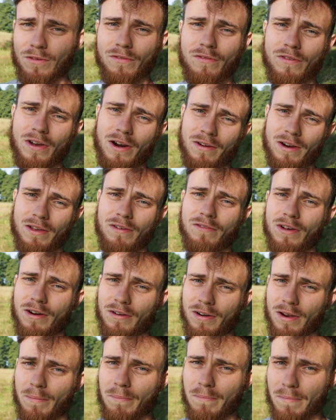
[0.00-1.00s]
very
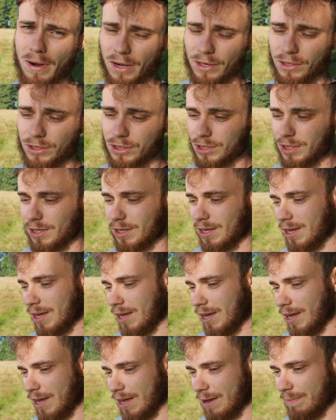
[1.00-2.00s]
very much
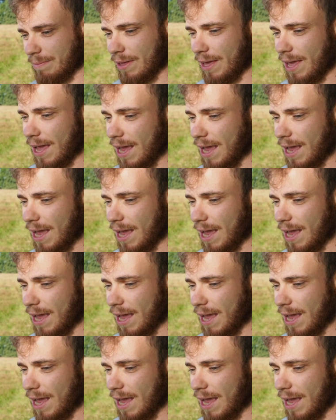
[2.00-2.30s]
um,